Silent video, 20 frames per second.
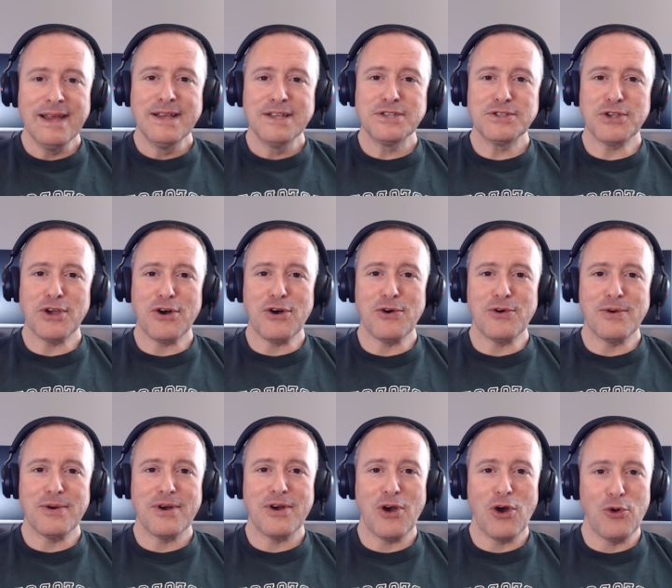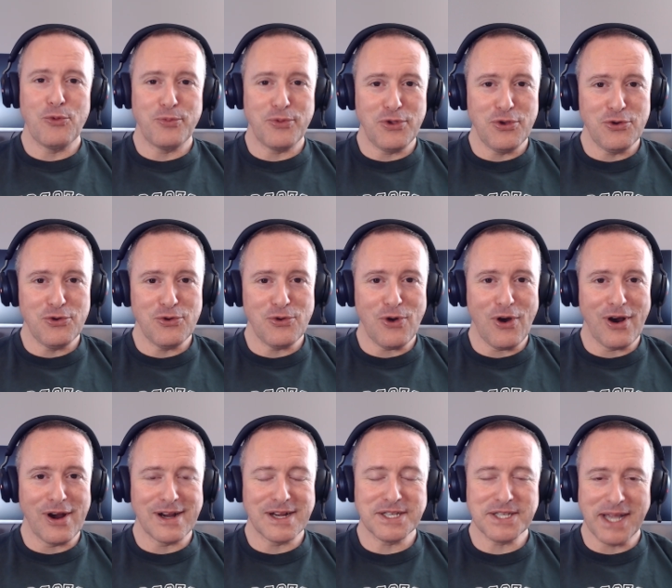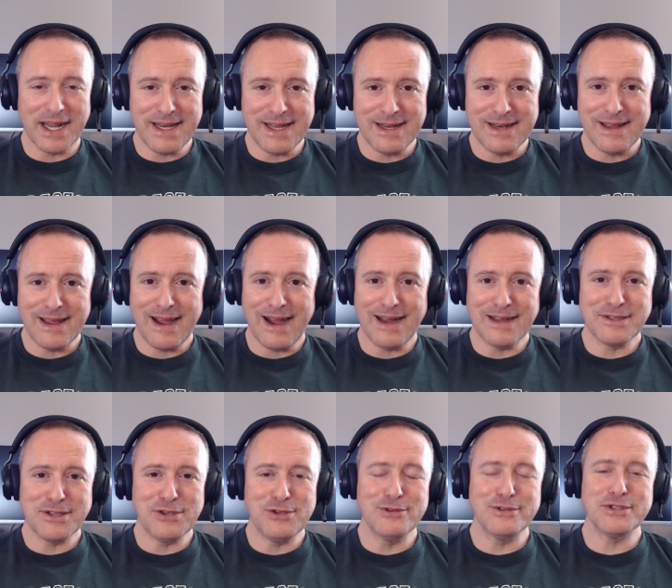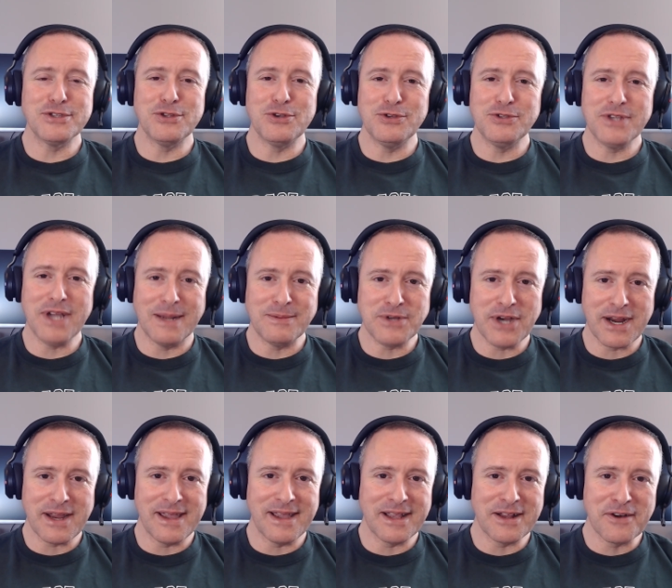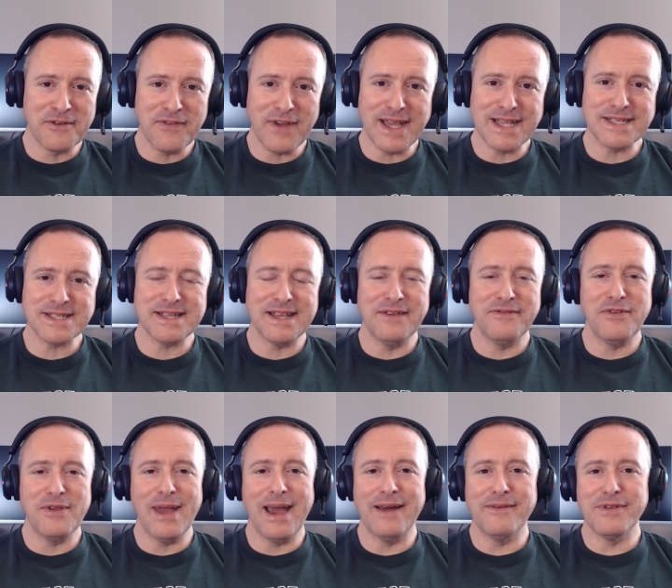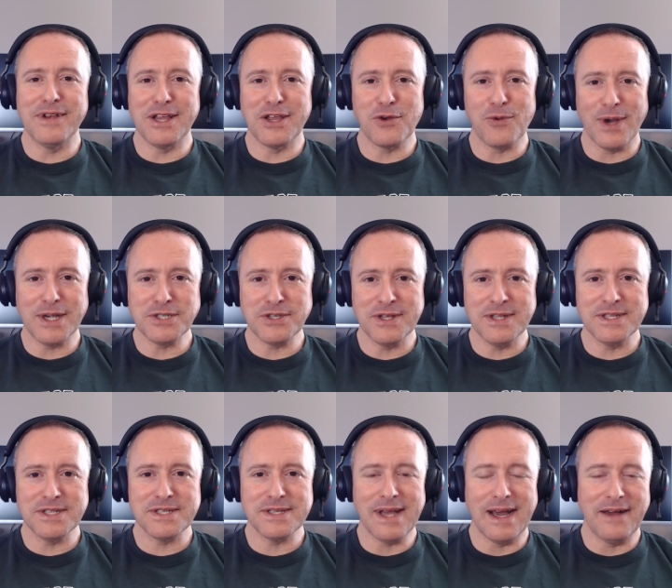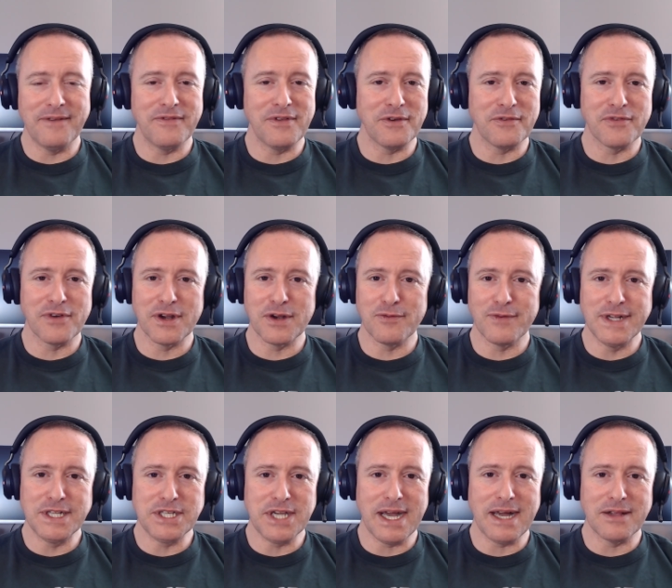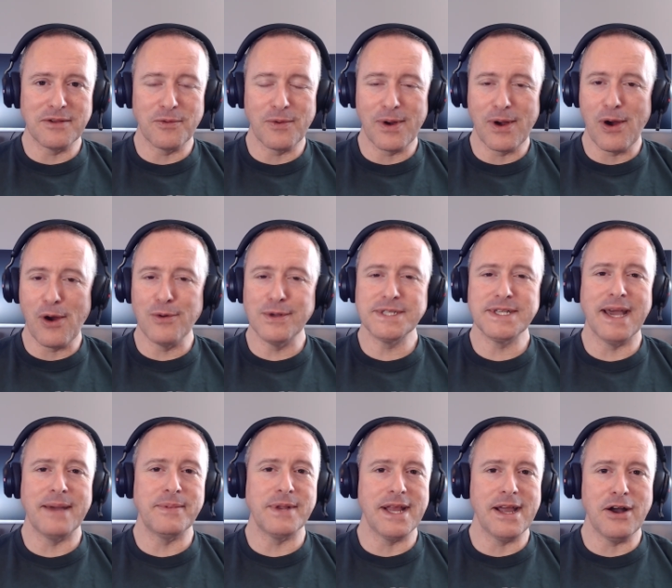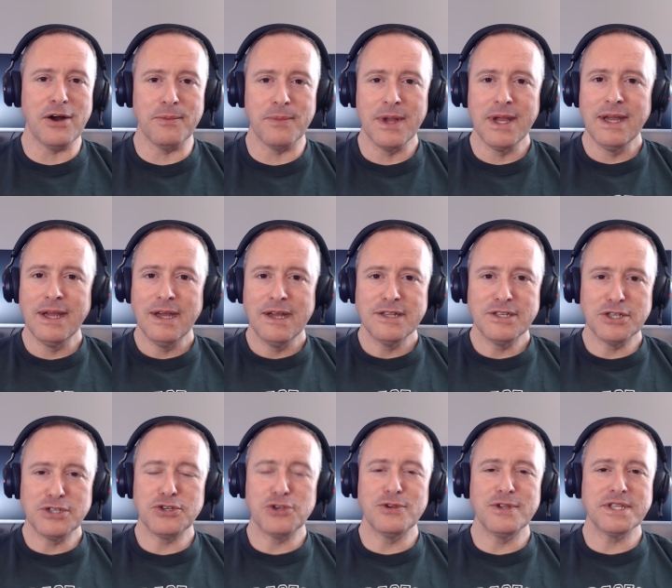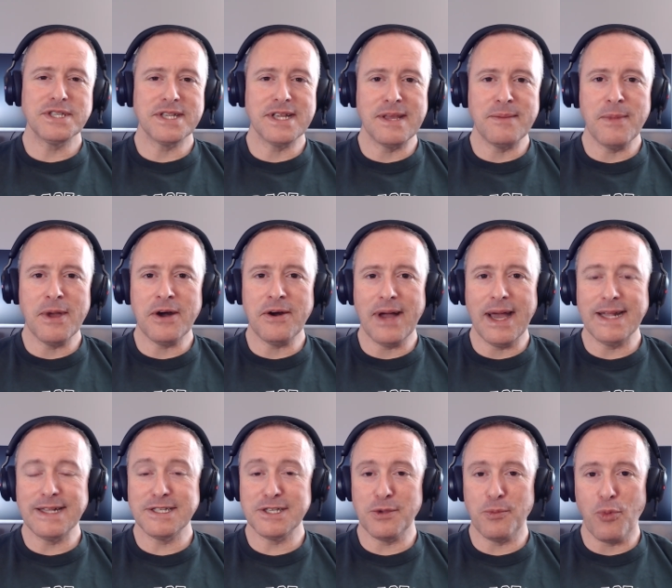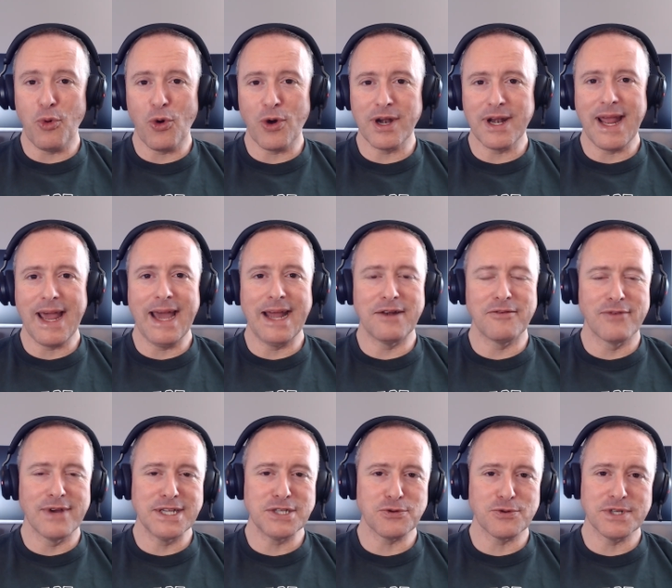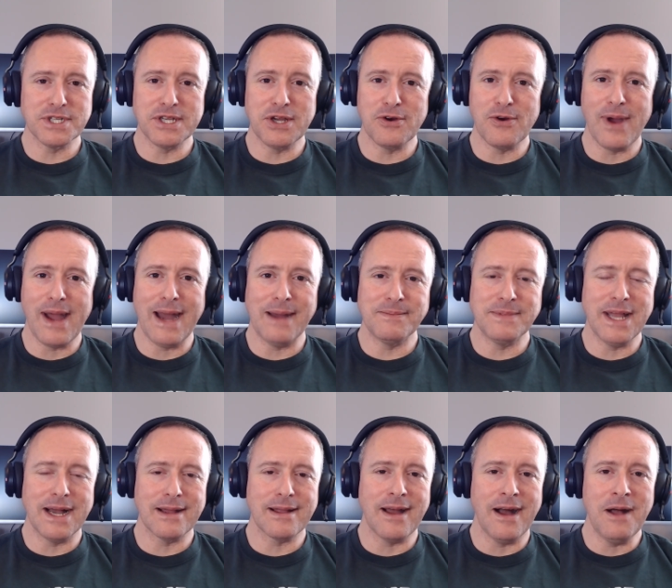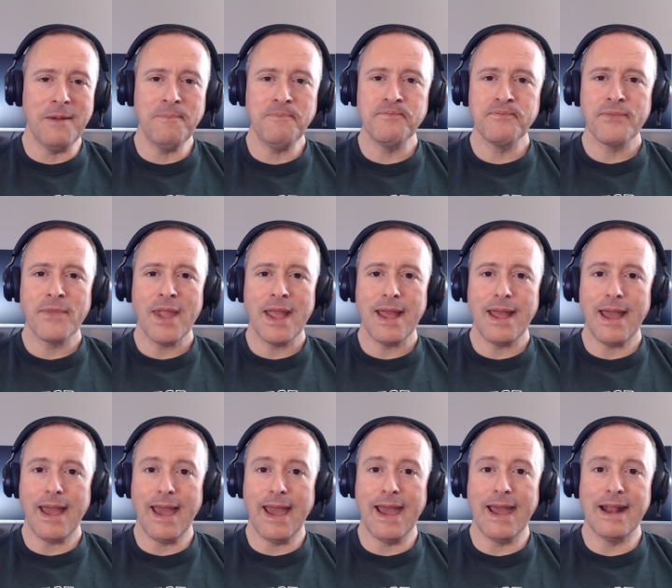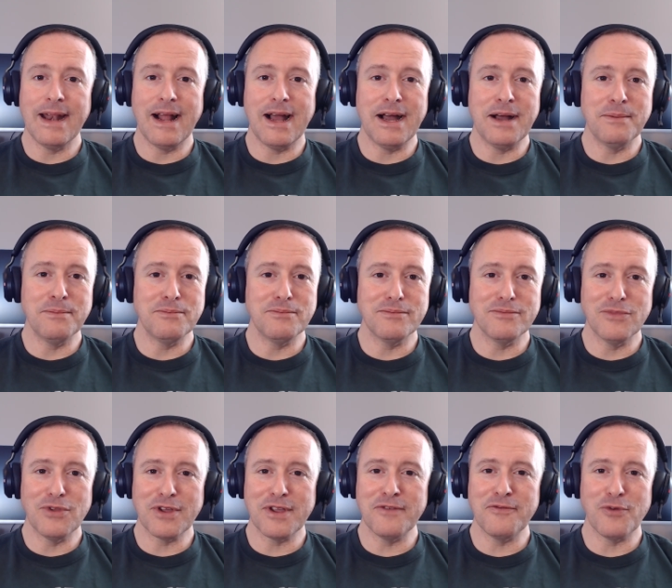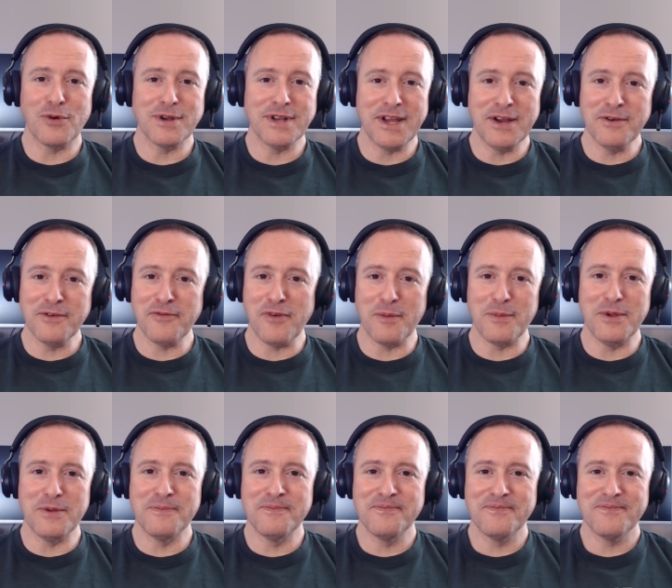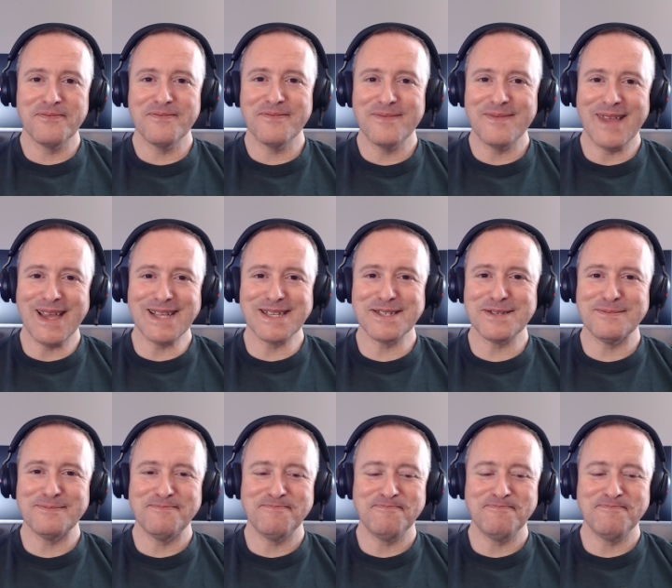So hope you are excited to use the new time tracking interface. If you have any questions, feel free to reach out. We're always happy to help. Just shoot us an email at support@resourceheroapp.com, and I'm looking forward to hearing from you. Thanks.